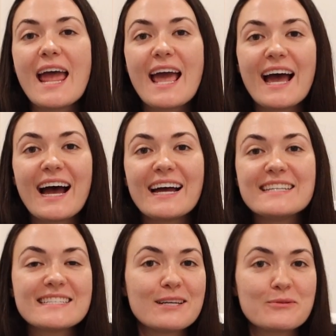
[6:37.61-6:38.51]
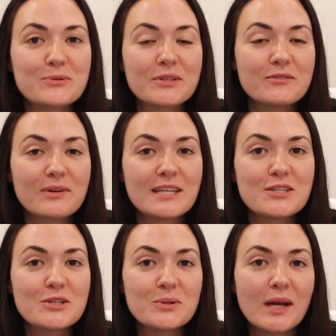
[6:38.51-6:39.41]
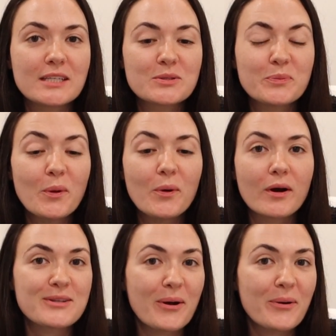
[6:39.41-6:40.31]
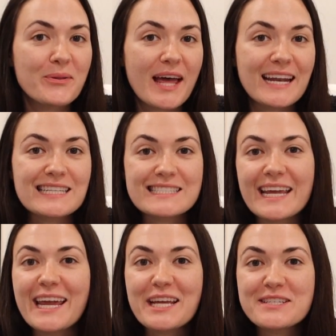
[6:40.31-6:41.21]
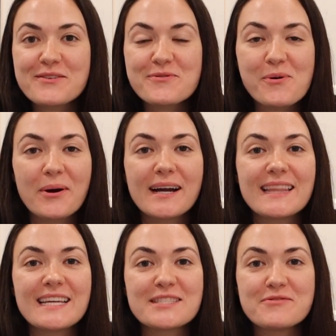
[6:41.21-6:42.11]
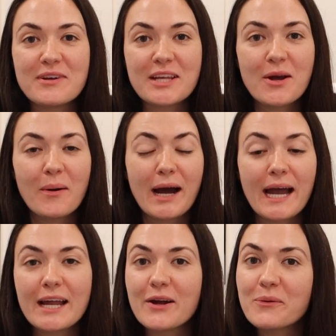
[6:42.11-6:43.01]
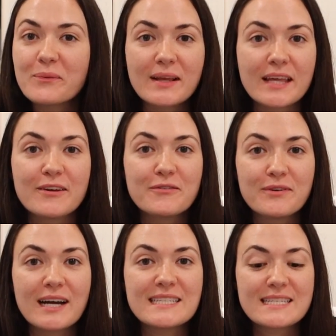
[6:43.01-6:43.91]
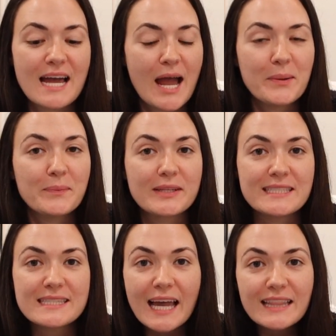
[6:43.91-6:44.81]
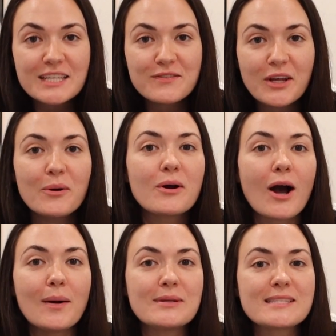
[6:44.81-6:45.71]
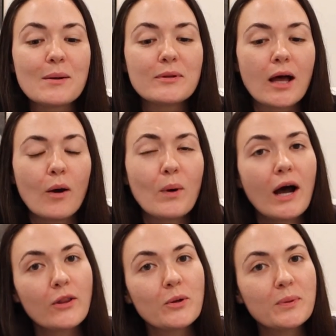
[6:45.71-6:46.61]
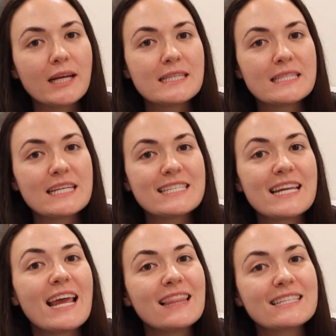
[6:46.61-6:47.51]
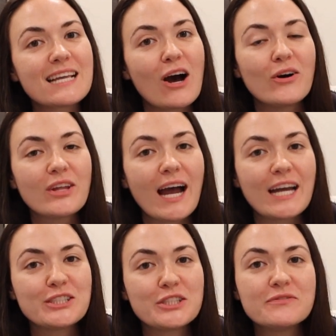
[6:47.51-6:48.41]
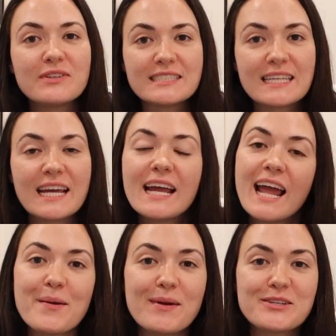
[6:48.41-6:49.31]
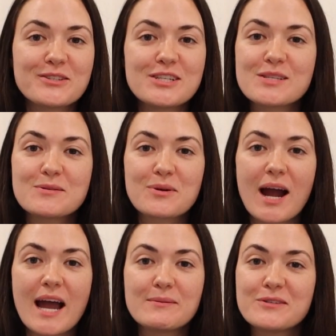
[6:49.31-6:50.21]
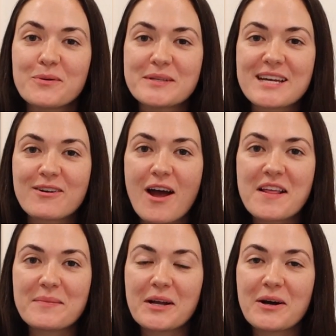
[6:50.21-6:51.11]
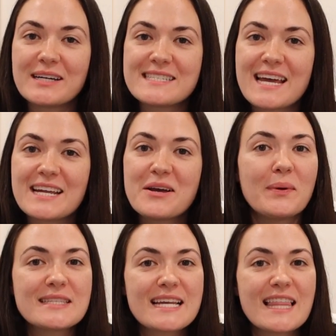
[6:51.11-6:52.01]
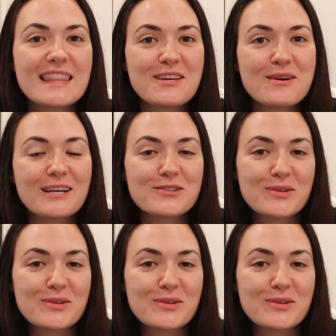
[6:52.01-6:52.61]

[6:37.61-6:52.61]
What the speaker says: And it was really fun to explore. So that is it for this video. I had a really fun time. Please like this video, comment down below what other places in the South I should visit, and make sure you subscribe so you don't miss out on any of my content. Once again, thank you guys